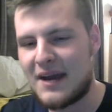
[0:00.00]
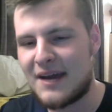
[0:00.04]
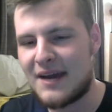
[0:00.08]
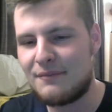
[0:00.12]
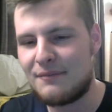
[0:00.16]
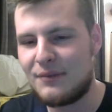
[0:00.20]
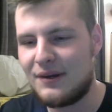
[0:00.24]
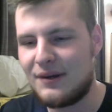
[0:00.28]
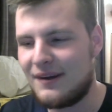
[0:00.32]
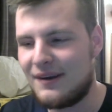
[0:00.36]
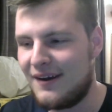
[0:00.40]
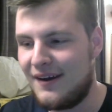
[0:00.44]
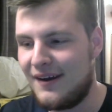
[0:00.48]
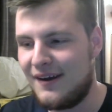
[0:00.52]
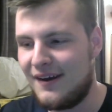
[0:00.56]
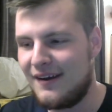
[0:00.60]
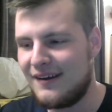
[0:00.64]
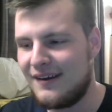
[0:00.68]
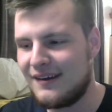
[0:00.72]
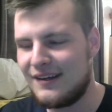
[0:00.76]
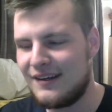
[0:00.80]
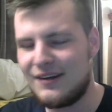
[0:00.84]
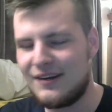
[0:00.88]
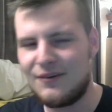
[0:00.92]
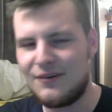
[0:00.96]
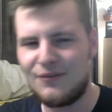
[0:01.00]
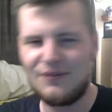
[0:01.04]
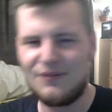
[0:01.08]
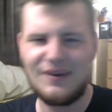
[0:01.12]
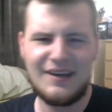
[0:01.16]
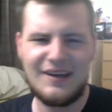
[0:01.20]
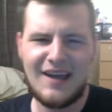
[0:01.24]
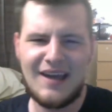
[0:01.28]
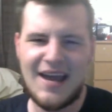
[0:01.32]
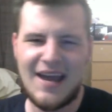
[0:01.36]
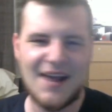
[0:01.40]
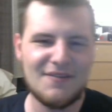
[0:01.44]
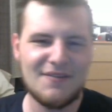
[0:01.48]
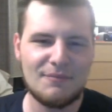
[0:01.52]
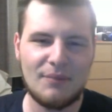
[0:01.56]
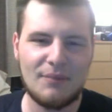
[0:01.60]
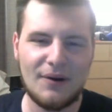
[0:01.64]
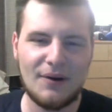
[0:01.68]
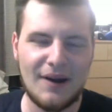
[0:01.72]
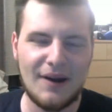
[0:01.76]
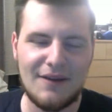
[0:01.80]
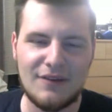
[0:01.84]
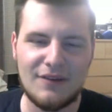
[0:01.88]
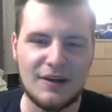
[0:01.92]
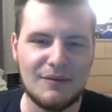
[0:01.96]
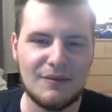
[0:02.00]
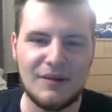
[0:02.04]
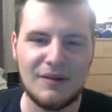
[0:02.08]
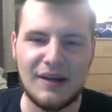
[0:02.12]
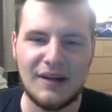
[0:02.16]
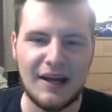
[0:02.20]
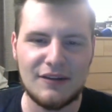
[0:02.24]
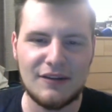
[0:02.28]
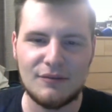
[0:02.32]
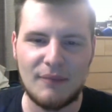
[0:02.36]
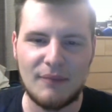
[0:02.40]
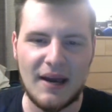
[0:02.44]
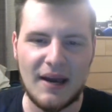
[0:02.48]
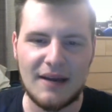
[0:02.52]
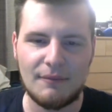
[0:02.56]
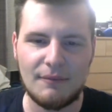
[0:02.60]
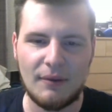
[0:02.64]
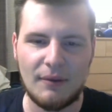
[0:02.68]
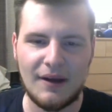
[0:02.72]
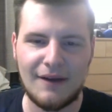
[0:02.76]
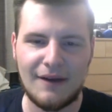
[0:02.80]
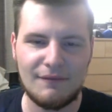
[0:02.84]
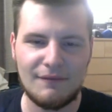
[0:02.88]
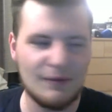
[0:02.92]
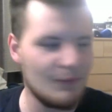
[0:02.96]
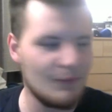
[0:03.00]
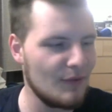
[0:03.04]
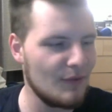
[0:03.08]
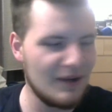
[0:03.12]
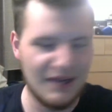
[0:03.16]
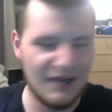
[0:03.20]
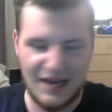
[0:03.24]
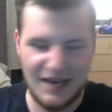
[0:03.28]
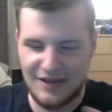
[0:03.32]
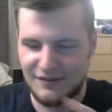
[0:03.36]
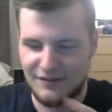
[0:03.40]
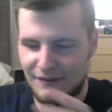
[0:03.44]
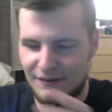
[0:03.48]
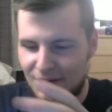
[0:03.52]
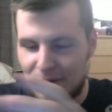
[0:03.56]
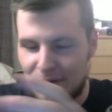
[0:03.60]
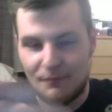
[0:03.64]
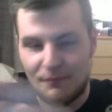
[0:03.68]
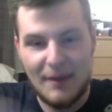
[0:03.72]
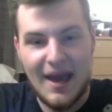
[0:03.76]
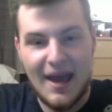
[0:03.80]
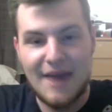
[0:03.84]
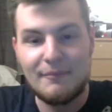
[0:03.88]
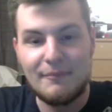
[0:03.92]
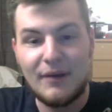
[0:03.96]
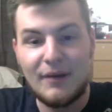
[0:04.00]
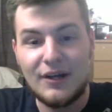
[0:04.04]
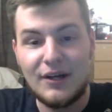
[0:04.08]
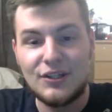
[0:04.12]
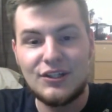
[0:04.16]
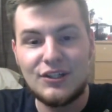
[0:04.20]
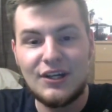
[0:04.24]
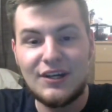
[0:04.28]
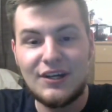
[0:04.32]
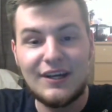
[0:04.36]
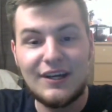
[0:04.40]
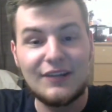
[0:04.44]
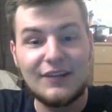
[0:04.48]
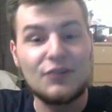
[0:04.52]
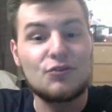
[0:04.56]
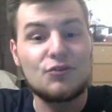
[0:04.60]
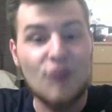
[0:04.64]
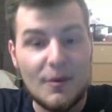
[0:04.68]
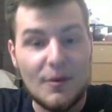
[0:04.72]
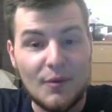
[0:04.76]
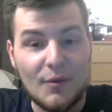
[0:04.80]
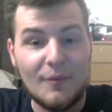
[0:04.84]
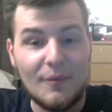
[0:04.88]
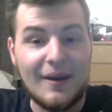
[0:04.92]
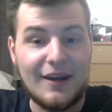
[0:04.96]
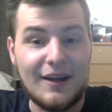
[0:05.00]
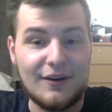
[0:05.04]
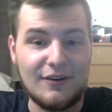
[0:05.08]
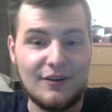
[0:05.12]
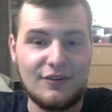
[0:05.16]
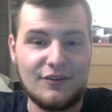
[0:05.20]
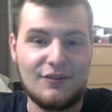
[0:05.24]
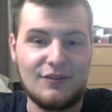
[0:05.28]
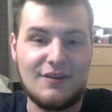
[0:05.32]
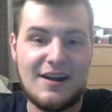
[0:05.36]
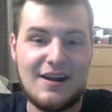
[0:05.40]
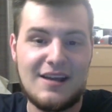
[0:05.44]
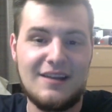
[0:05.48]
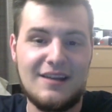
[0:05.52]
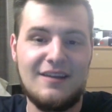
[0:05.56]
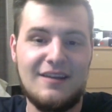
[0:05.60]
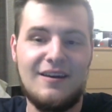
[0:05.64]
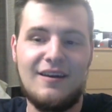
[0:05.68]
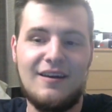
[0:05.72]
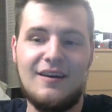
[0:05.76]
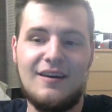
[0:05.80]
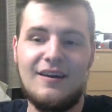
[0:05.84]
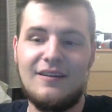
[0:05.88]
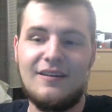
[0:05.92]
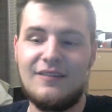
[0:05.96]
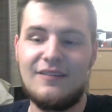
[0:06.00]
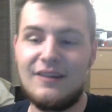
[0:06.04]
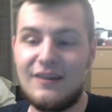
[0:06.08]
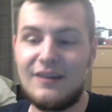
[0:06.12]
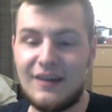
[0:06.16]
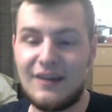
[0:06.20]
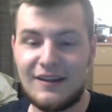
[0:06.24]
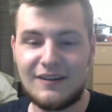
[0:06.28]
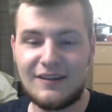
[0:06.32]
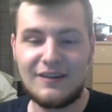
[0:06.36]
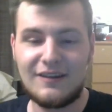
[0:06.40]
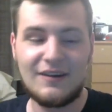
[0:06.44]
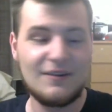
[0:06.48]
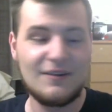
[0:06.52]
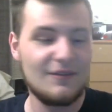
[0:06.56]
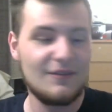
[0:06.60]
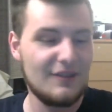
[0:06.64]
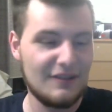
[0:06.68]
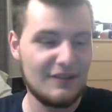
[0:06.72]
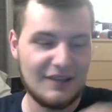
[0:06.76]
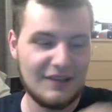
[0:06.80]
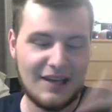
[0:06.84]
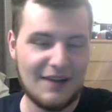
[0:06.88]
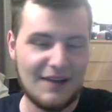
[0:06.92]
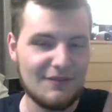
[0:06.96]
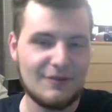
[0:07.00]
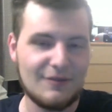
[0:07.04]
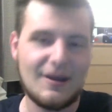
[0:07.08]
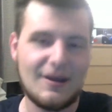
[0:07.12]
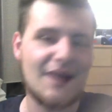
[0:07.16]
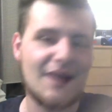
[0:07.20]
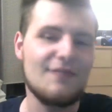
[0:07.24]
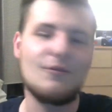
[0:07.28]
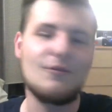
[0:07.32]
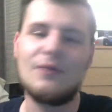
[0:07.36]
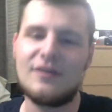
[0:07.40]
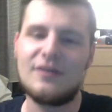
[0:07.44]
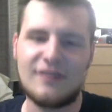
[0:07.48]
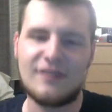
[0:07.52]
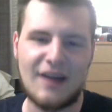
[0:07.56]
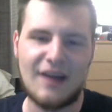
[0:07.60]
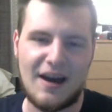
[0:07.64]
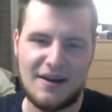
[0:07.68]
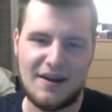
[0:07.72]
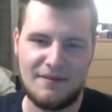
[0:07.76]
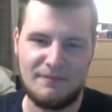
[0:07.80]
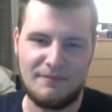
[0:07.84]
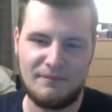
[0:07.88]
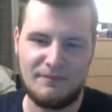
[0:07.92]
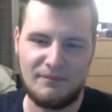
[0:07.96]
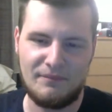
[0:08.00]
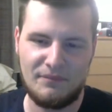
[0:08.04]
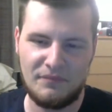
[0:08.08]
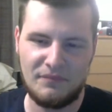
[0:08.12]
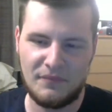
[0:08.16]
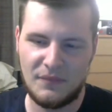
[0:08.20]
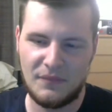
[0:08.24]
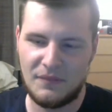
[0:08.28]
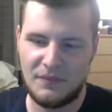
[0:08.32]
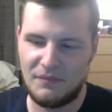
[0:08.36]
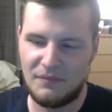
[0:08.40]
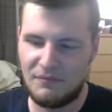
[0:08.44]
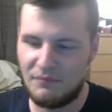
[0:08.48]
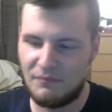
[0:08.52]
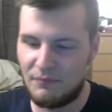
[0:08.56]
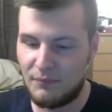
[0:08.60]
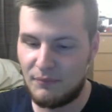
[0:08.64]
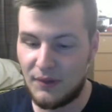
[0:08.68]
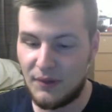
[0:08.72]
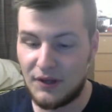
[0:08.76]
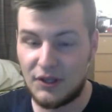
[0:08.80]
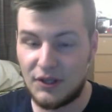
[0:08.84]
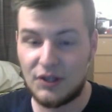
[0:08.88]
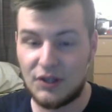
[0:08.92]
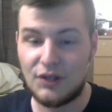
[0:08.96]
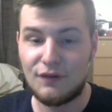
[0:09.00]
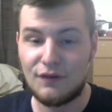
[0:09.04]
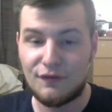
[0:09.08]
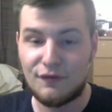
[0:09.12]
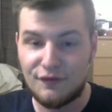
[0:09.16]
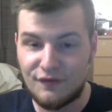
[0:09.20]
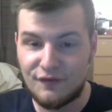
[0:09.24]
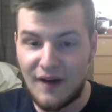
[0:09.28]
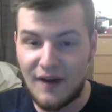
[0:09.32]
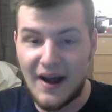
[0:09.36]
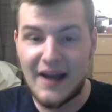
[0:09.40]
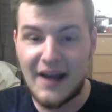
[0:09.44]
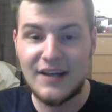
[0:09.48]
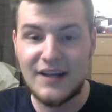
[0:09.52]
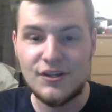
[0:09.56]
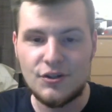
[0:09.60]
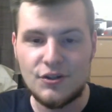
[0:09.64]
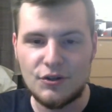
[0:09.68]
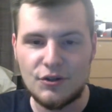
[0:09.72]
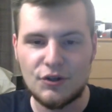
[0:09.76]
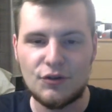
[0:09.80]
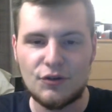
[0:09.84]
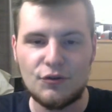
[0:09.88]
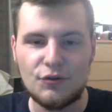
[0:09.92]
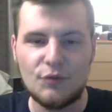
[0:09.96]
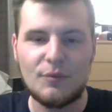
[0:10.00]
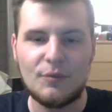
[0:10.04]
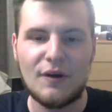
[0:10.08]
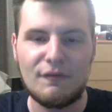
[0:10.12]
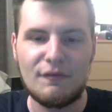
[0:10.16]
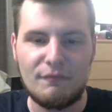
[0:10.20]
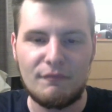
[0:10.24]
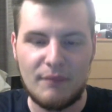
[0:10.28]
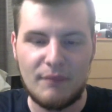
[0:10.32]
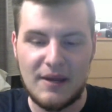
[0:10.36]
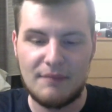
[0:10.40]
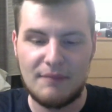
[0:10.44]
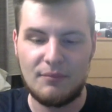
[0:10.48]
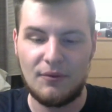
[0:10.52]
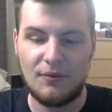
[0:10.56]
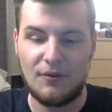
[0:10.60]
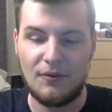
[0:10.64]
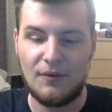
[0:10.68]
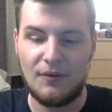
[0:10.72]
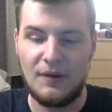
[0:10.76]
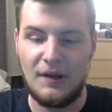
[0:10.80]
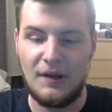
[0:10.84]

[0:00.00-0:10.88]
but, every community has everyone has a little bad bunch. You got the troublemakers, right? Then you got, everyone's got them. But you find your group of people